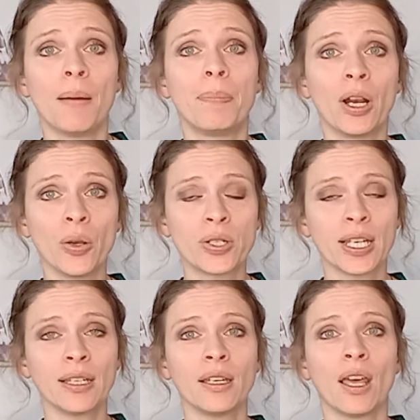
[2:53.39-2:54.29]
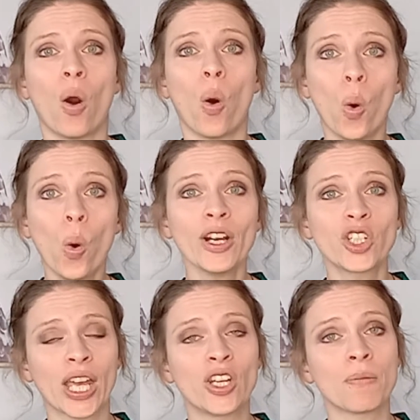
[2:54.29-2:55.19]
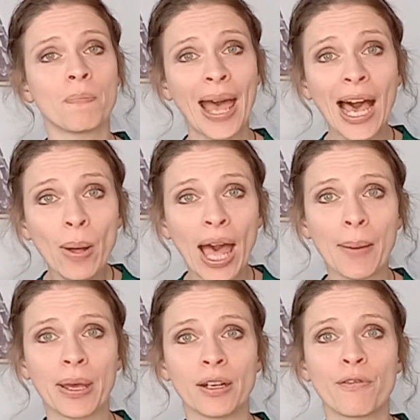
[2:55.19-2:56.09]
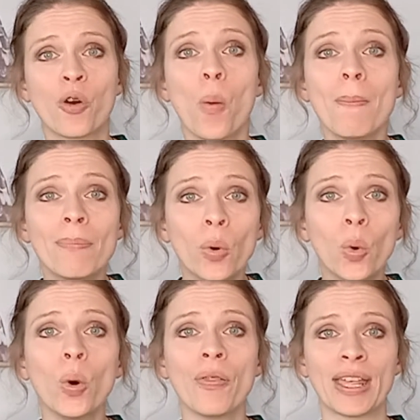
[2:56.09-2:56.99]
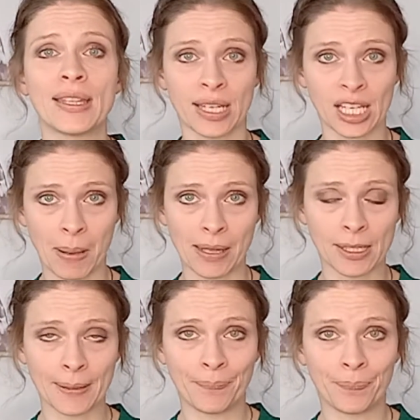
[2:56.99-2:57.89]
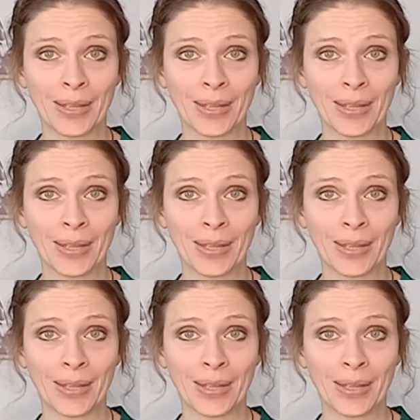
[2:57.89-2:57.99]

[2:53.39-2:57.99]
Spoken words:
bloating, or a change in bowel habit for more than 6 months.